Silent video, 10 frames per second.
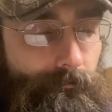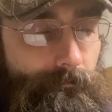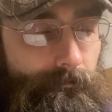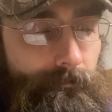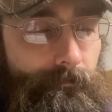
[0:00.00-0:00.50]

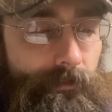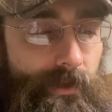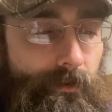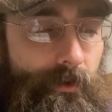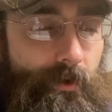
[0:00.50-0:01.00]

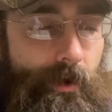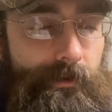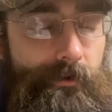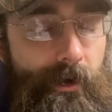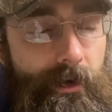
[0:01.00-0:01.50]
To the
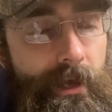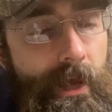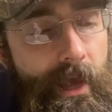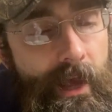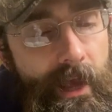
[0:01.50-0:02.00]
contrary,
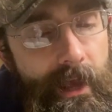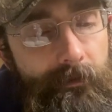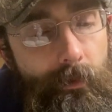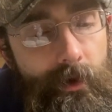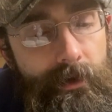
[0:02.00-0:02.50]

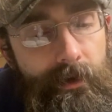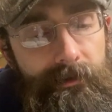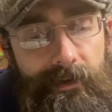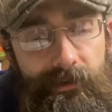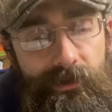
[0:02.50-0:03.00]
if one
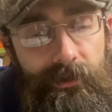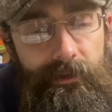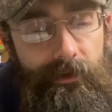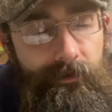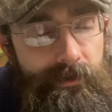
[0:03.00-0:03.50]
unintentionally
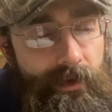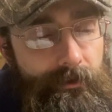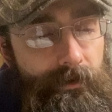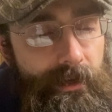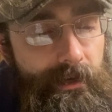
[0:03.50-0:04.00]
kills
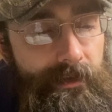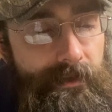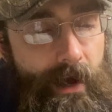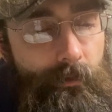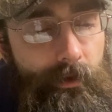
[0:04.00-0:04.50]
another in a
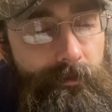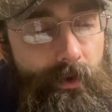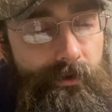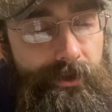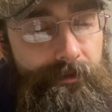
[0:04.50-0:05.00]
downward
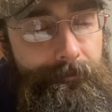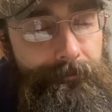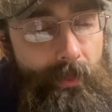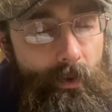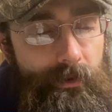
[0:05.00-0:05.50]
motion,
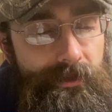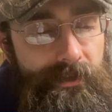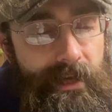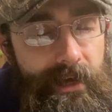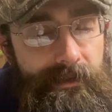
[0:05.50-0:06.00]
which is a
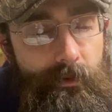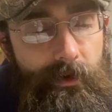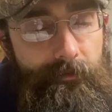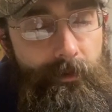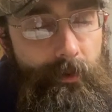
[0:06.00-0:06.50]
case where
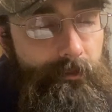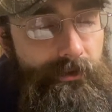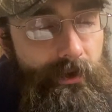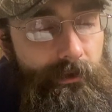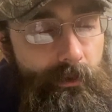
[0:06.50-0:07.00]
if the
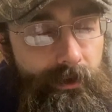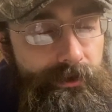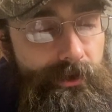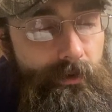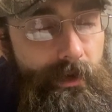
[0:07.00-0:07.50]
perpetrator were a
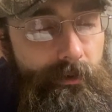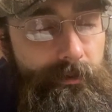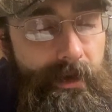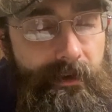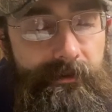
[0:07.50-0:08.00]
Jew, he would
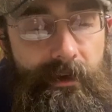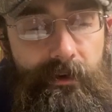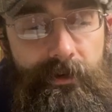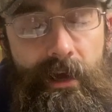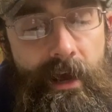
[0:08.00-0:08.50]
be
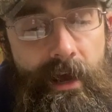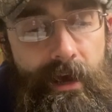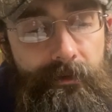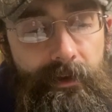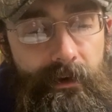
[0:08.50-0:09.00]
exiled.
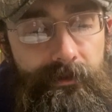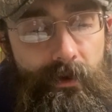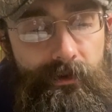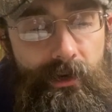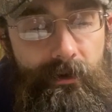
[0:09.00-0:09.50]
The Ger
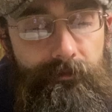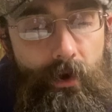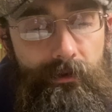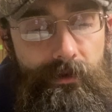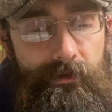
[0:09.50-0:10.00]
Toshav
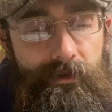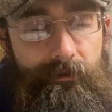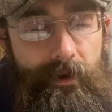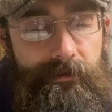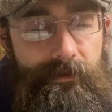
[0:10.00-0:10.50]
also
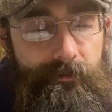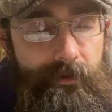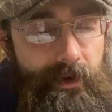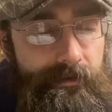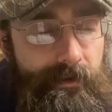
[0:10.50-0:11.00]
suffices
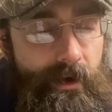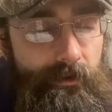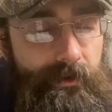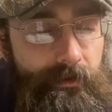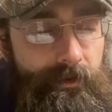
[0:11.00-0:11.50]
with exile
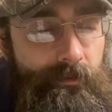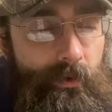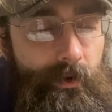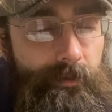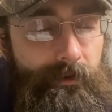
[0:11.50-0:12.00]
and nothing
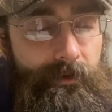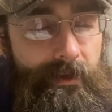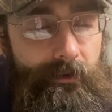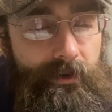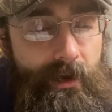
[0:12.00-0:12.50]
more. But if he
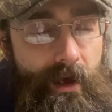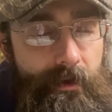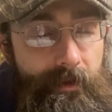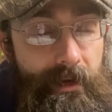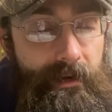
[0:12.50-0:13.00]
killed
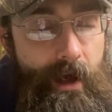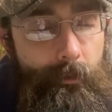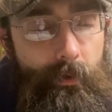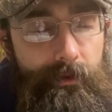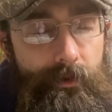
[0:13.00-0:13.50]
in an
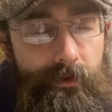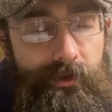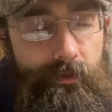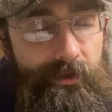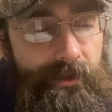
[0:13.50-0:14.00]
upward
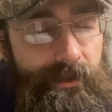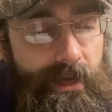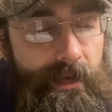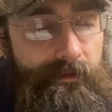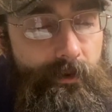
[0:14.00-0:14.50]
motion, which is a
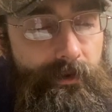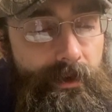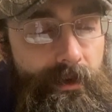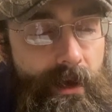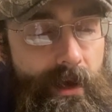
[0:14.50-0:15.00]
case
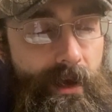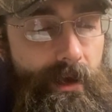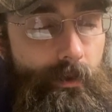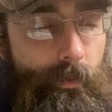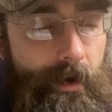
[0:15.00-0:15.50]

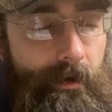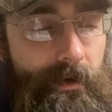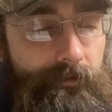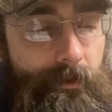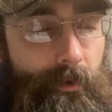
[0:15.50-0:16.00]
where
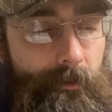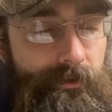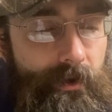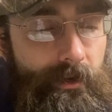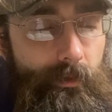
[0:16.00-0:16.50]
if the
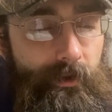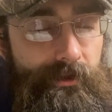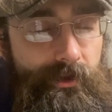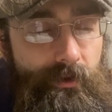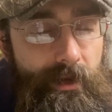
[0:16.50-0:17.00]
perpetrator were a
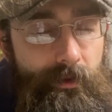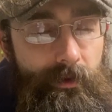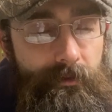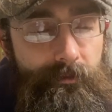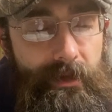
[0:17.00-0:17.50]
Jew, he
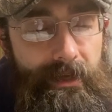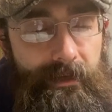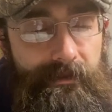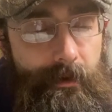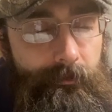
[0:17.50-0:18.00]
would be
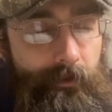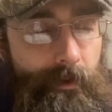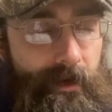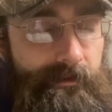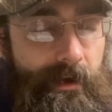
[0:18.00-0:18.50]
exempt from
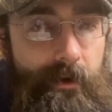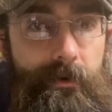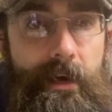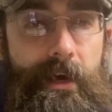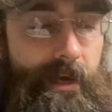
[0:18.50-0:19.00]
exile,
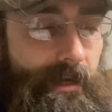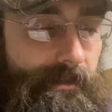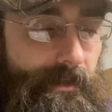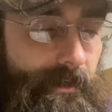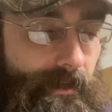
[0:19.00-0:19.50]

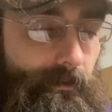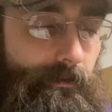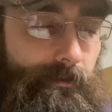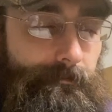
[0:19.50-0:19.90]
is he killed?